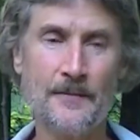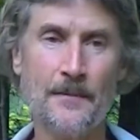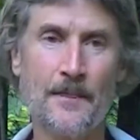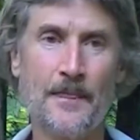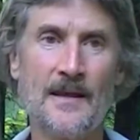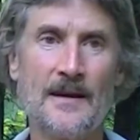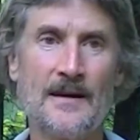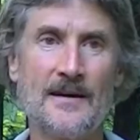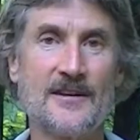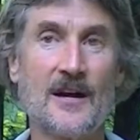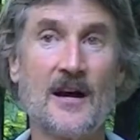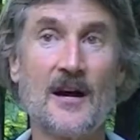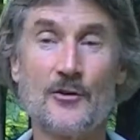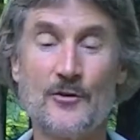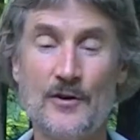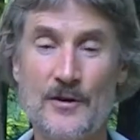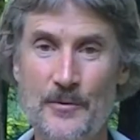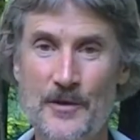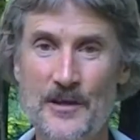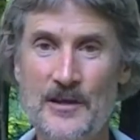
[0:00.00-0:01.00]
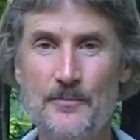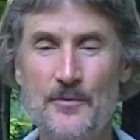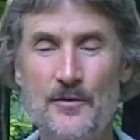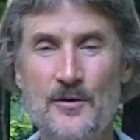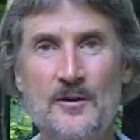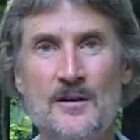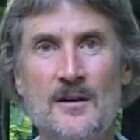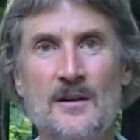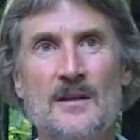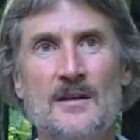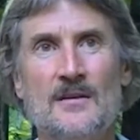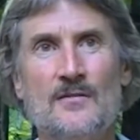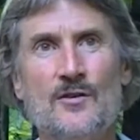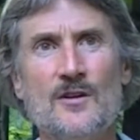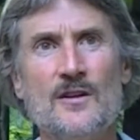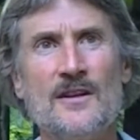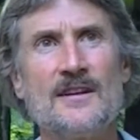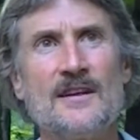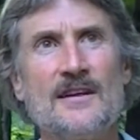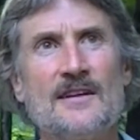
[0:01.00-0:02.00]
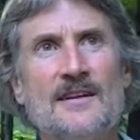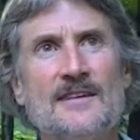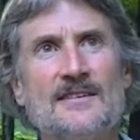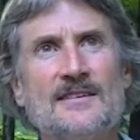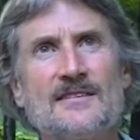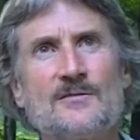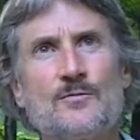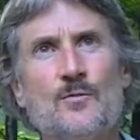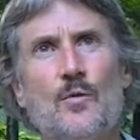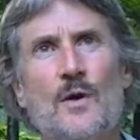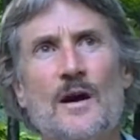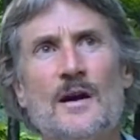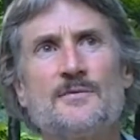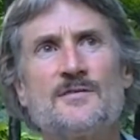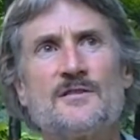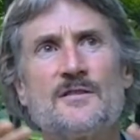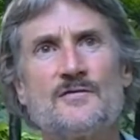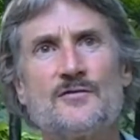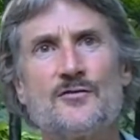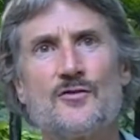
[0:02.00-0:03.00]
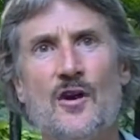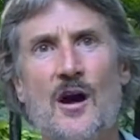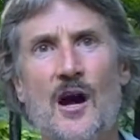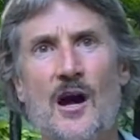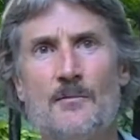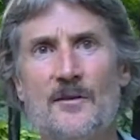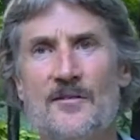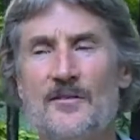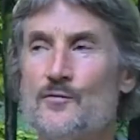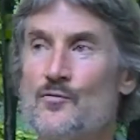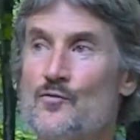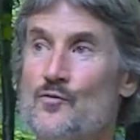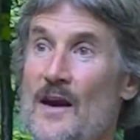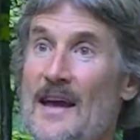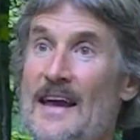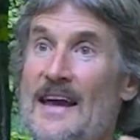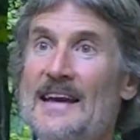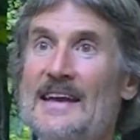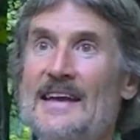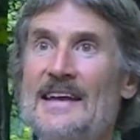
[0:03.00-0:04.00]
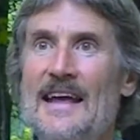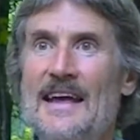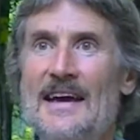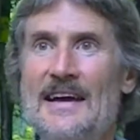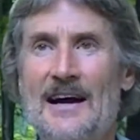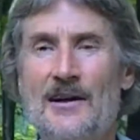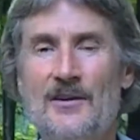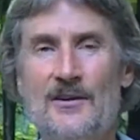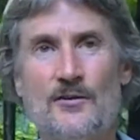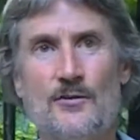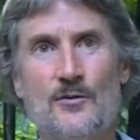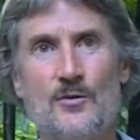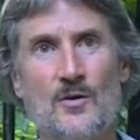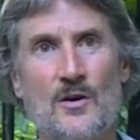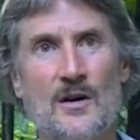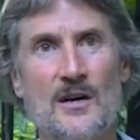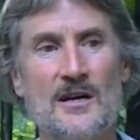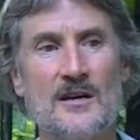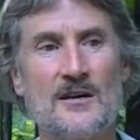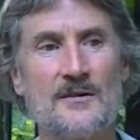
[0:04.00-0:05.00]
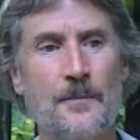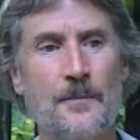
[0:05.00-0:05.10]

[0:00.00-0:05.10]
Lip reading: to hungry people. Really, it's just webs of trauma that radiate out into our